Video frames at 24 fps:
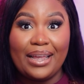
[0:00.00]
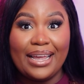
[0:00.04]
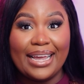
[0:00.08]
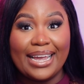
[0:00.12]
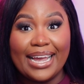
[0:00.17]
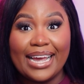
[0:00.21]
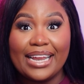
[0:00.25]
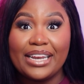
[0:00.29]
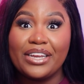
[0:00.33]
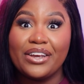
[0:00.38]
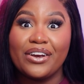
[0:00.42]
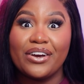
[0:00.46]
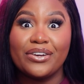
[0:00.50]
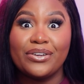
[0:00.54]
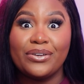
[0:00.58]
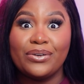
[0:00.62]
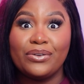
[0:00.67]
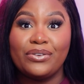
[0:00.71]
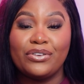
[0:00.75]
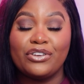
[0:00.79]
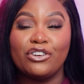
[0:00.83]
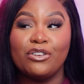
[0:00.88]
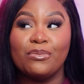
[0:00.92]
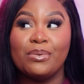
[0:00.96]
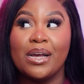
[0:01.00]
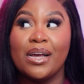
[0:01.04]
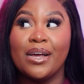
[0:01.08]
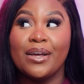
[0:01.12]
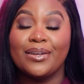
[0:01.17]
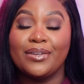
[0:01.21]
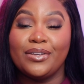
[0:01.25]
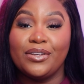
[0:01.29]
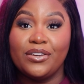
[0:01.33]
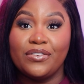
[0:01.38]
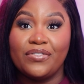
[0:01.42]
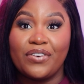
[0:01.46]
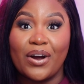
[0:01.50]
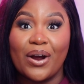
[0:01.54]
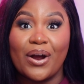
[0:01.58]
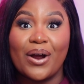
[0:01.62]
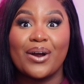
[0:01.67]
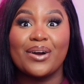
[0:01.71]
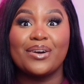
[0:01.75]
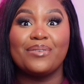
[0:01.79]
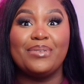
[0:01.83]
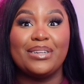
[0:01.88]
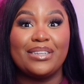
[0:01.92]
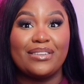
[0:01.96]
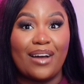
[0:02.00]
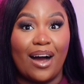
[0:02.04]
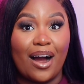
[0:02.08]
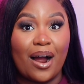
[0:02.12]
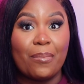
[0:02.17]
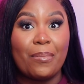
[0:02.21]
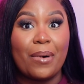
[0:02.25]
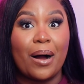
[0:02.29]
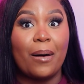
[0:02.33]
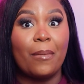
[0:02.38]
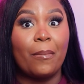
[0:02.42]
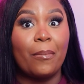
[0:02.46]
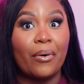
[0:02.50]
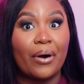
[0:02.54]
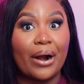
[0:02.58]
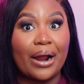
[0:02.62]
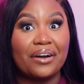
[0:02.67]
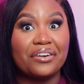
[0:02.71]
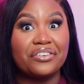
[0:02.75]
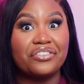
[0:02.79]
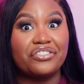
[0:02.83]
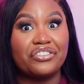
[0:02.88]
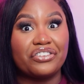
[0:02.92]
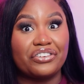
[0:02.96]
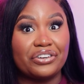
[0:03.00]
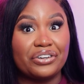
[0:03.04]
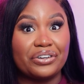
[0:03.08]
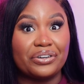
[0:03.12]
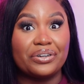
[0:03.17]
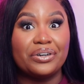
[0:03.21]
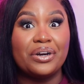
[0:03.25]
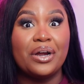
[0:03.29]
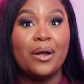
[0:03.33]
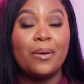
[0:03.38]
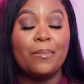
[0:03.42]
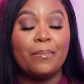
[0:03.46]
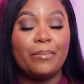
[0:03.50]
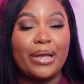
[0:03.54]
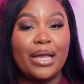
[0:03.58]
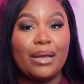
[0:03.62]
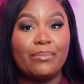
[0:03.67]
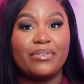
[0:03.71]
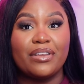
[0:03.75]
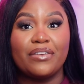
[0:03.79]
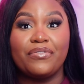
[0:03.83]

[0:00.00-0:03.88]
and here on YouTube, you've heard me talk about Brown Sugar Babes.